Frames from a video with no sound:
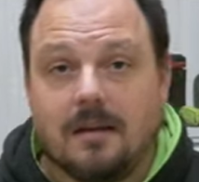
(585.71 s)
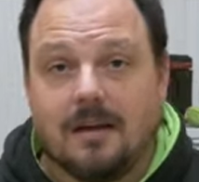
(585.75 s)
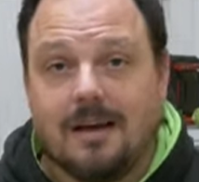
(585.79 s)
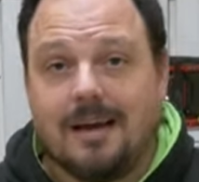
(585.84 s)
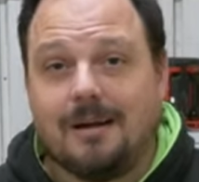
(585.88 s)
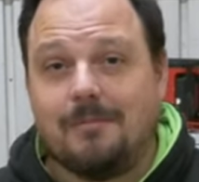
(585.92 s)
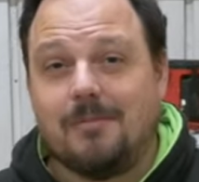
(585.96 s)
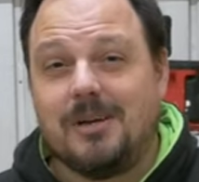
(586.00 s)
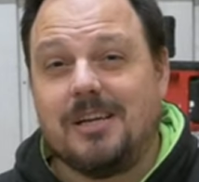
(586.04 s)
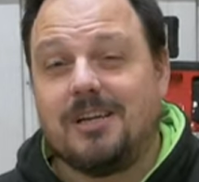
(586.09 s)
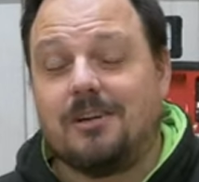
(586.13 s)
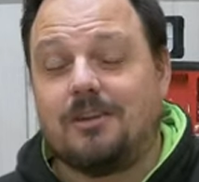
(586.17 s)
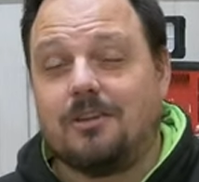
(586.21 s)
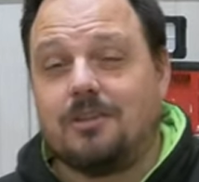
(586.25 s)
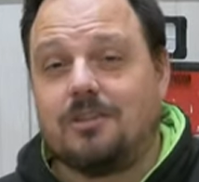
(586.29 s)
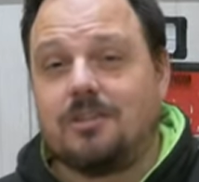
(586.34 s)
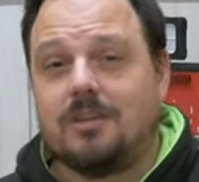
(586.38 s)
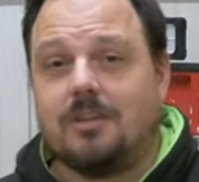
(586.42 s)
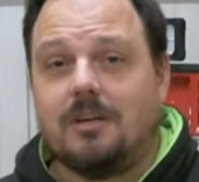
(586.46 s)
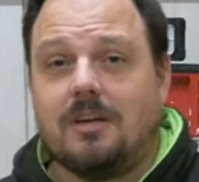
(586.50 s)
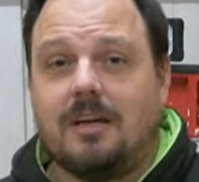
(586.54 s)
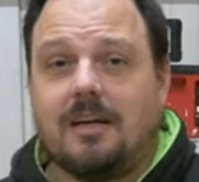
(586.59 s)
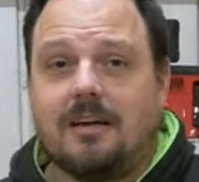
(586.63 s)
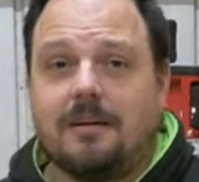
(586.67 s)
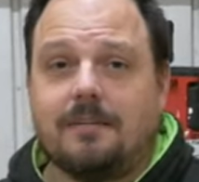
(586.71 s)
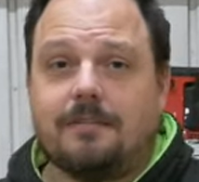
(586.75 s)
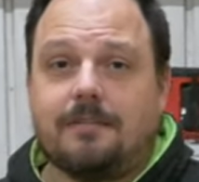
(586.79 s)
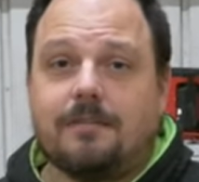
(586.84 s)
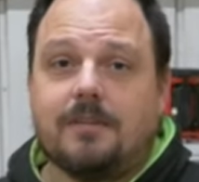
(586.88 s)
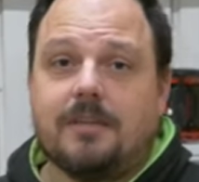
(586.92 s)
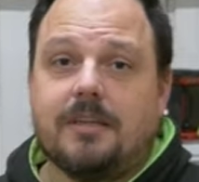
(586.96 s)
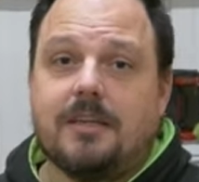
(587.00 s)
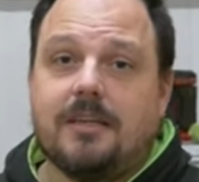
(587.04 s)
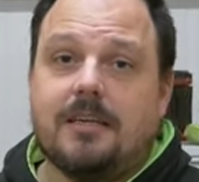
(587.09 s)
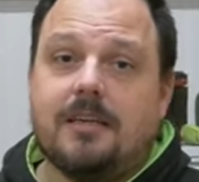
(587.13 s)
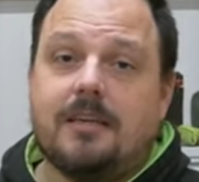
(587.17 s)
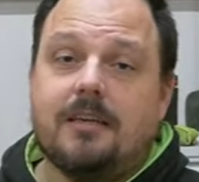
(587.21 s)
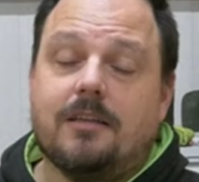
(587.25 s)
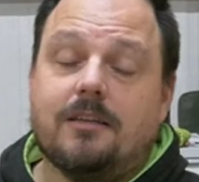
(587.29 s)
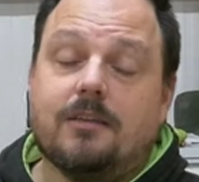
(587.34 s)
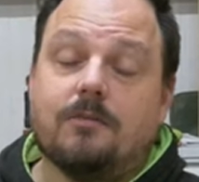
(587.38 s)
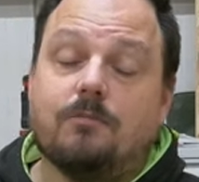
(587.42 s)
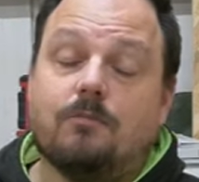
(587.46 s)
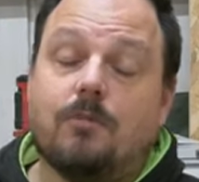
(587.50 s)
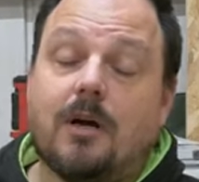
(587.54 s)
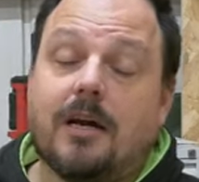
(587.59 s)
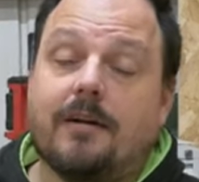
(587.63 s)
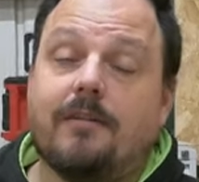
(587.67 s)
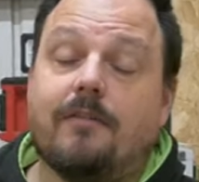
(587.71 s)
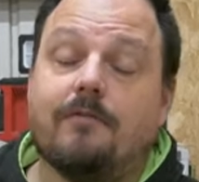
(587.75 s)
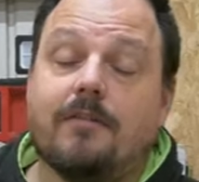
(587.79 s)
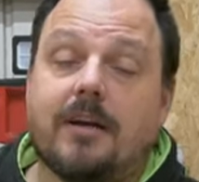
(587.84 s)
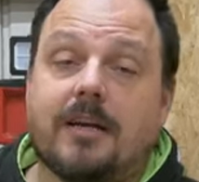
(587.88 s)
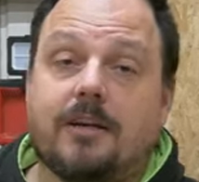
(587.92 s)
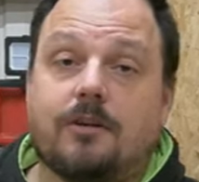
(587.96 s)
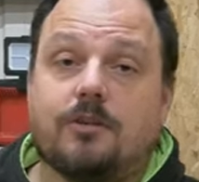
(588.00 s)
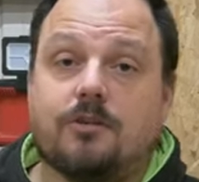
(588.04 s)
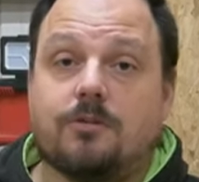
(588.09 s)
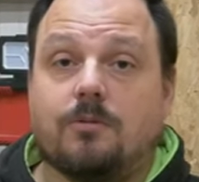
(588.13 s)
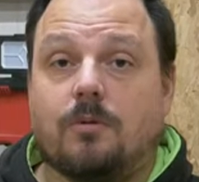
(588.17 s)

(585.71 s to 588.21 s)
And we also have the wiring rigs